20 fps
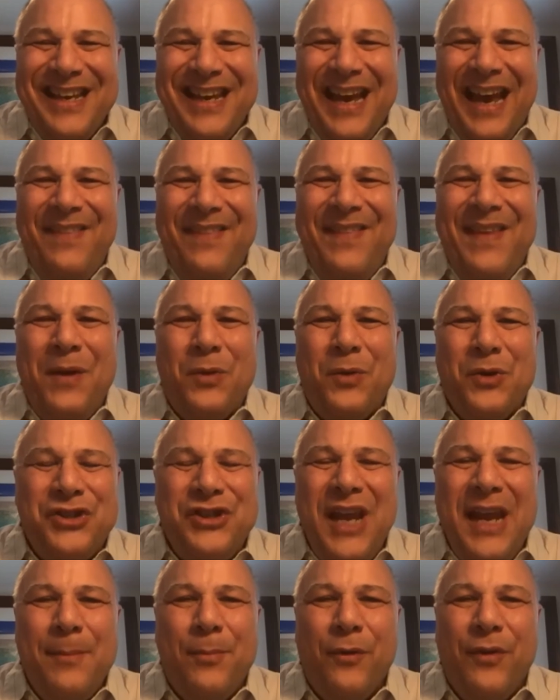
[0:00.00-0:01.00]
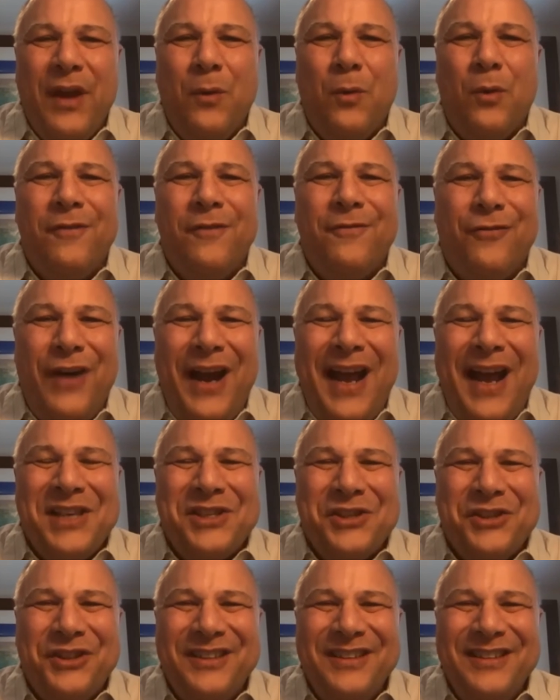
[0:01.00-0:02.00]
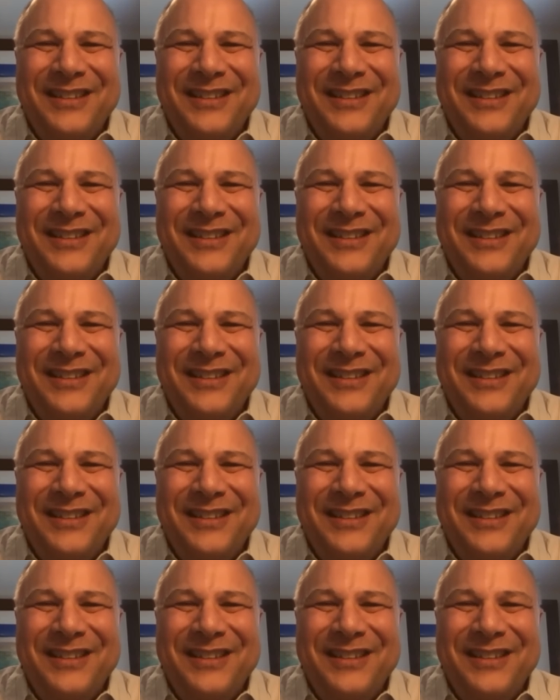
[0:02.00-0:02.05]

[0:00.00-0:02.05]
and they were stable. They weren't frazzled.